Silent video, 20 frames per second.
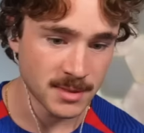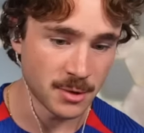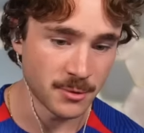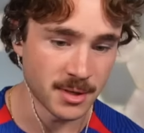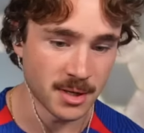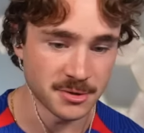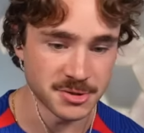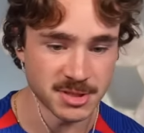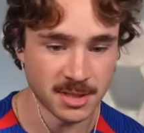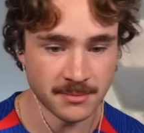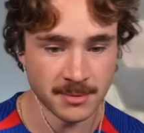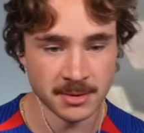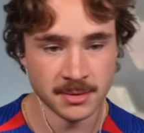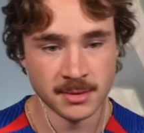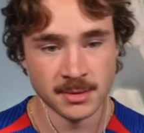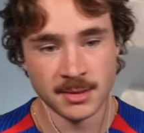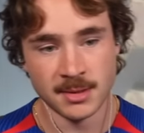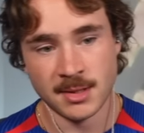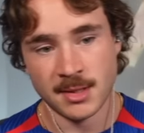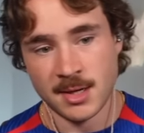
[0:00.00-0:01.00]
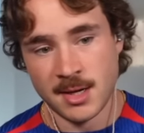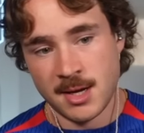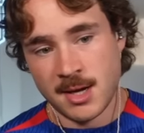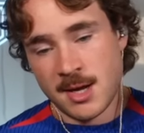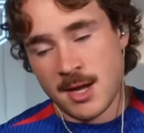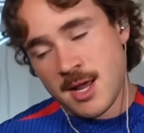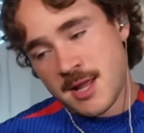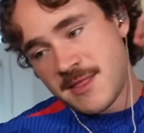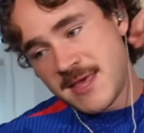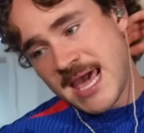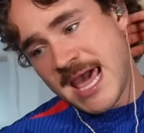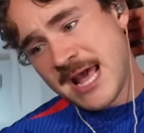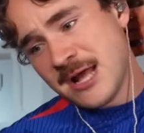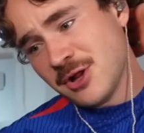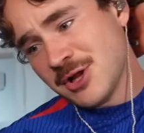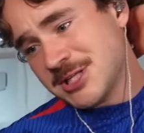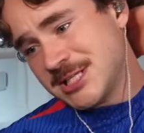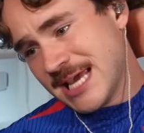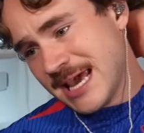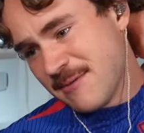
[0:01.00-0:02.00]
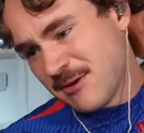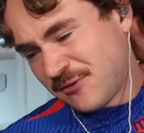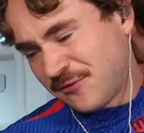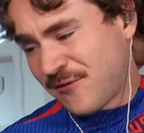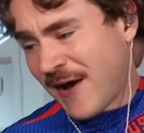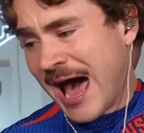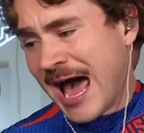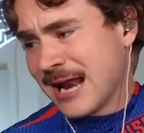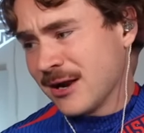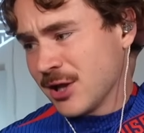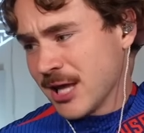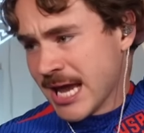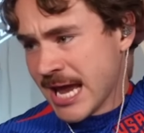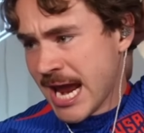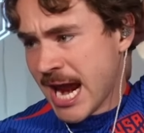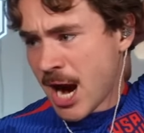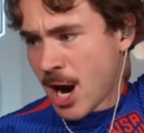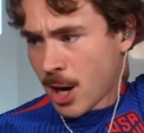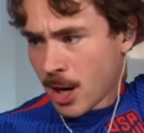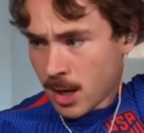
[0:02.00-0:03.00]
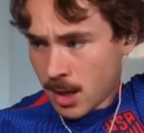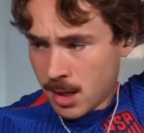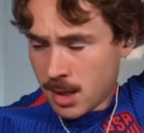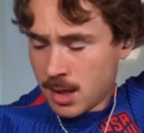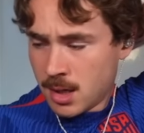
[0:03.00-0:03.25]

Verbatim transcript: Here we go, gentlemen. The England team is finally here.